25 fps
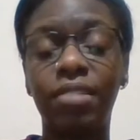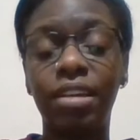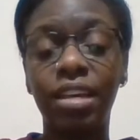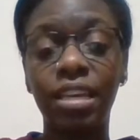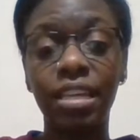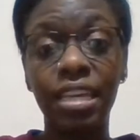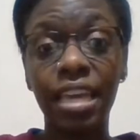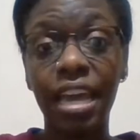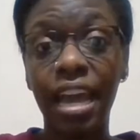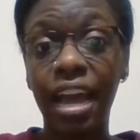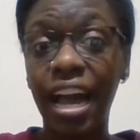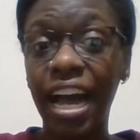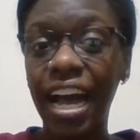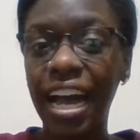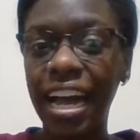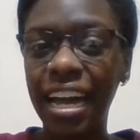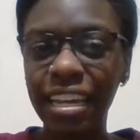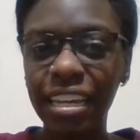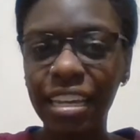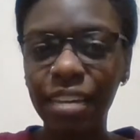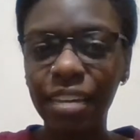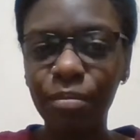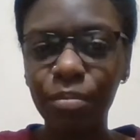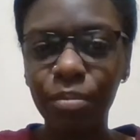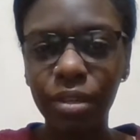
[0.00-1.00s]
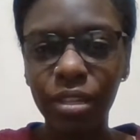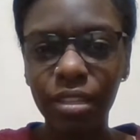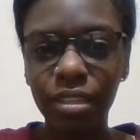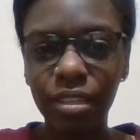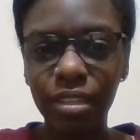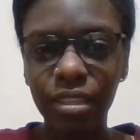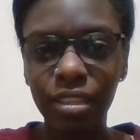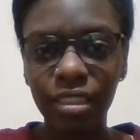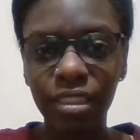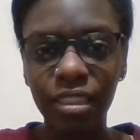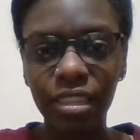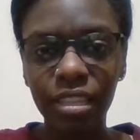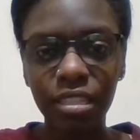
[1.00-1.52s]
Yeah,
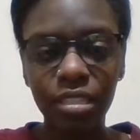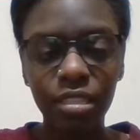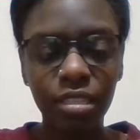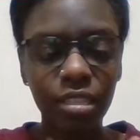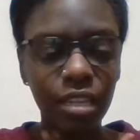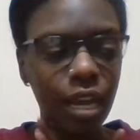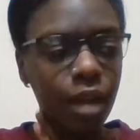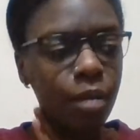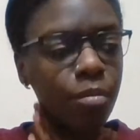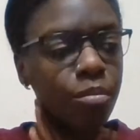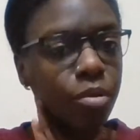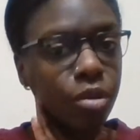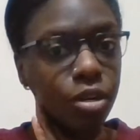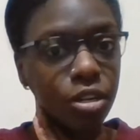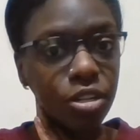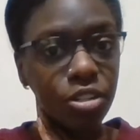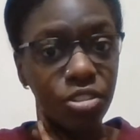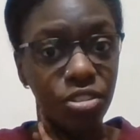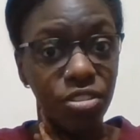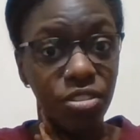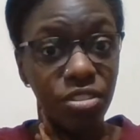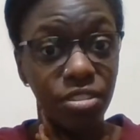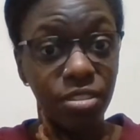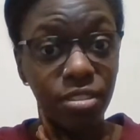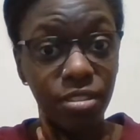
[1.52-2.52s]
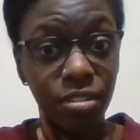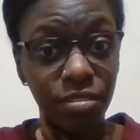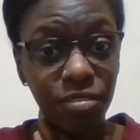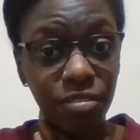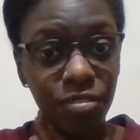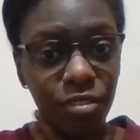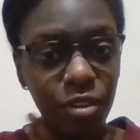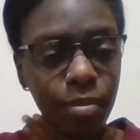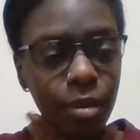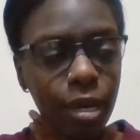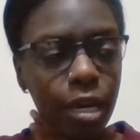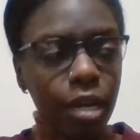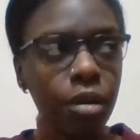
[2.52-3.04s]
I'm pretty sure this is a
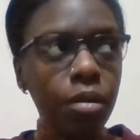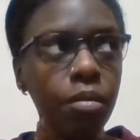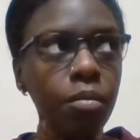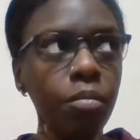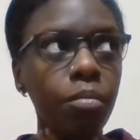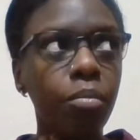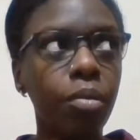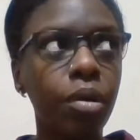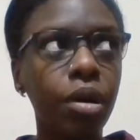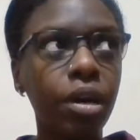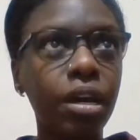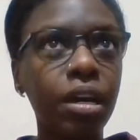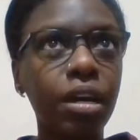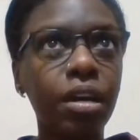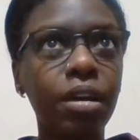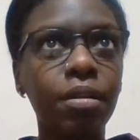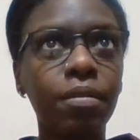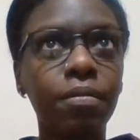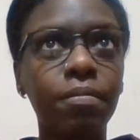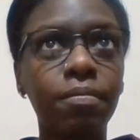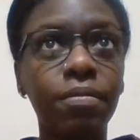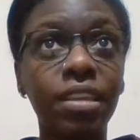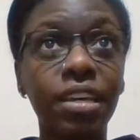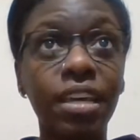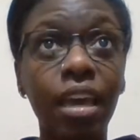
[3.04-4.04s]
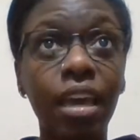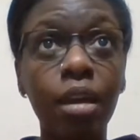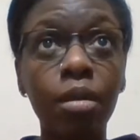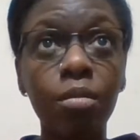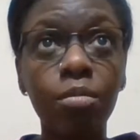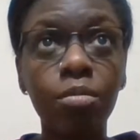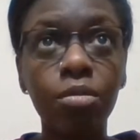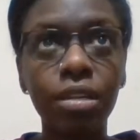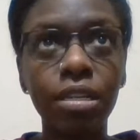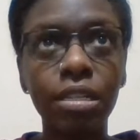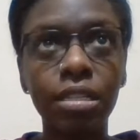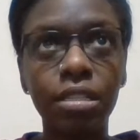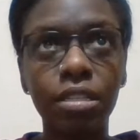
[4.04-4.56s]
free pattern. But the
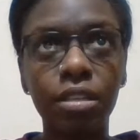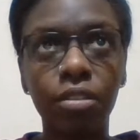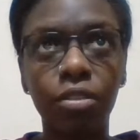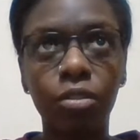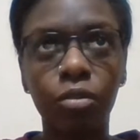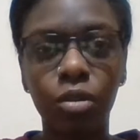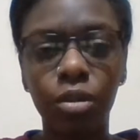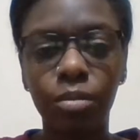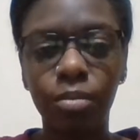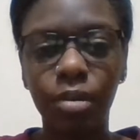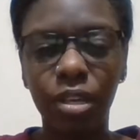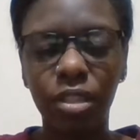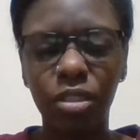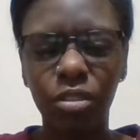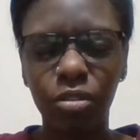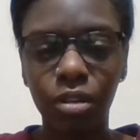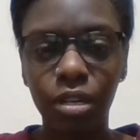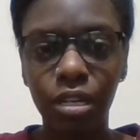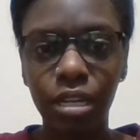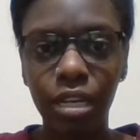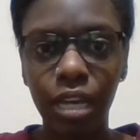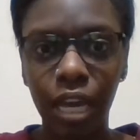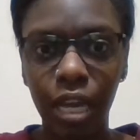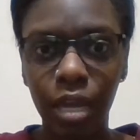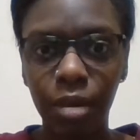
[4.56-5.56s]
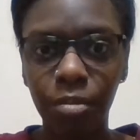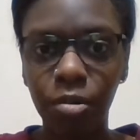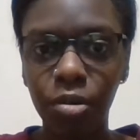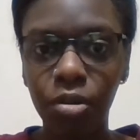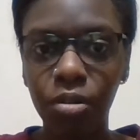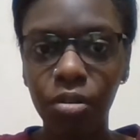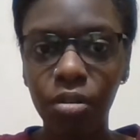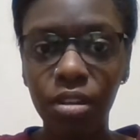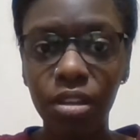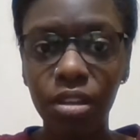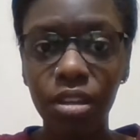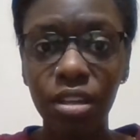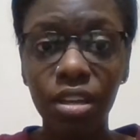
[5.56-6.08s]
cable is a 3x3
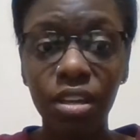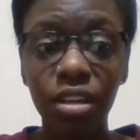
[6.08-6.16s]
cable.